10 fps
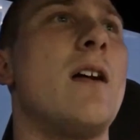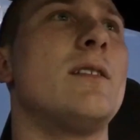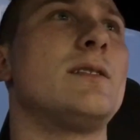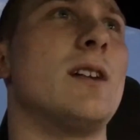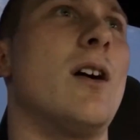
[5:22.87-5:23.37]

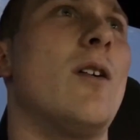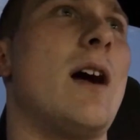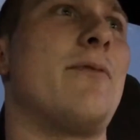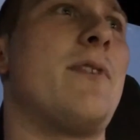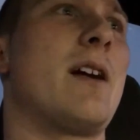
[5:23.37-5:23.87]
So
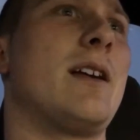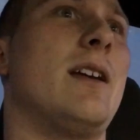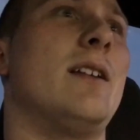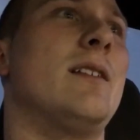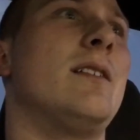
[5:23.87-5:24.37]
I
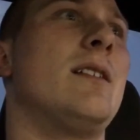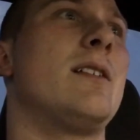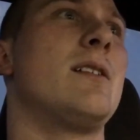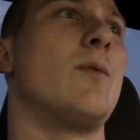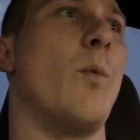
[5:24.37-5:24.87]
fucking
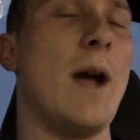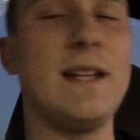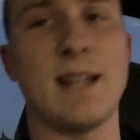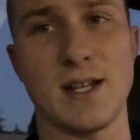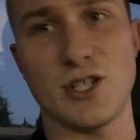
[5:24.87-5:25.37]

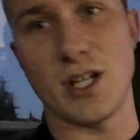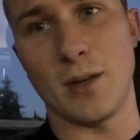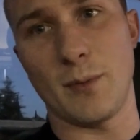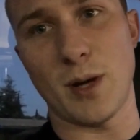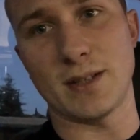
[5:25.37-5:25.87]
weighed that
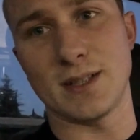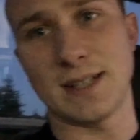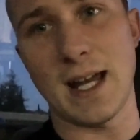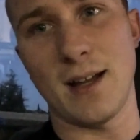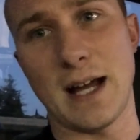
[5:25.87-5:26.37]
shit. We brought the
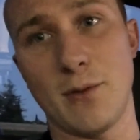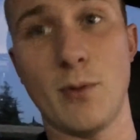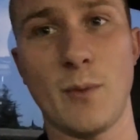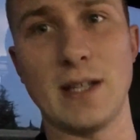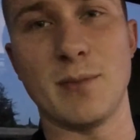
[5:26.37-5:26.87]
scale out
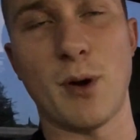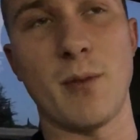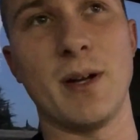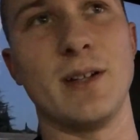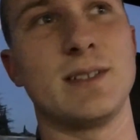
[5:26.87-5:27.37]
when we weighed the
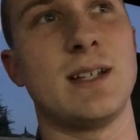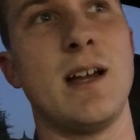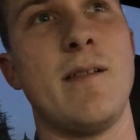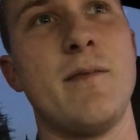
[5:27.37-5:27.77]
barbells.